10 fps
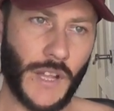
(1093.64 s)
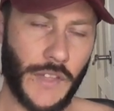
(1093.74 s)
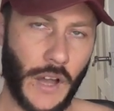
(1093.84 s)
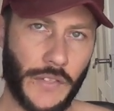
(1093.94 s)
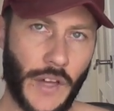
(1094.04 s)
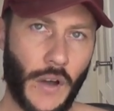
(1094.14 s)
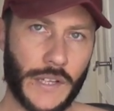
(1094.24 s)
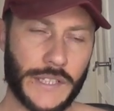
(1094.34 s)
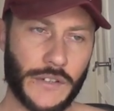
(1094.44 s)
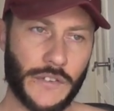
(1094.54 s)
That
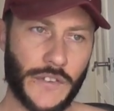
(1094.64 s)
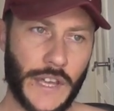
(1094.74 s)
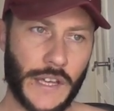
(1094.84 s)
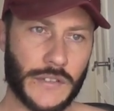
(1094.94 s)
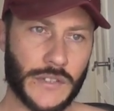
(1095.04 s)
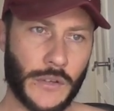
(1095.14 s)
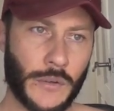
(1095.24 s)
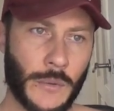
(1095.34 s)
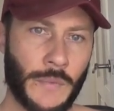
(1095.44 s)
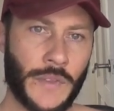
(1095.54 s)
idea of fear.
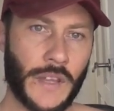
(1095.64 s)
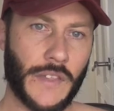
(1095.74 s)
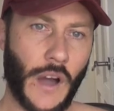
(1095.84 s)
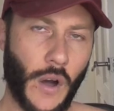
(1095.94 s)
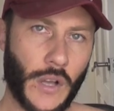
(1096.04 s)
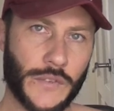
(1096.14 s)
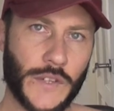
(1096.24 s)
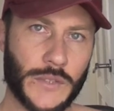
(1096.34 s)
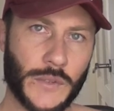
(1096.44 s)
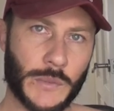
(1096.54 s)
So that arts
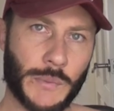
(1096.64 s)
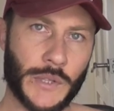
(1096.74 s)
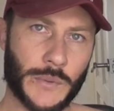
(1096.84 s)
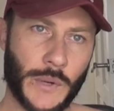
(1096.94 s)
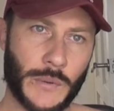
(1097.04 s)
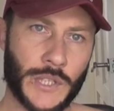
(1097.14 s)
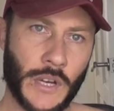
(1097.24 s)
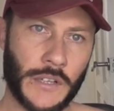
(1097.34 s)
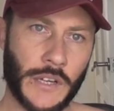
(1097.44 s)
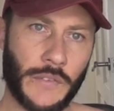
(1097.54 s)
festival experience when I was younger,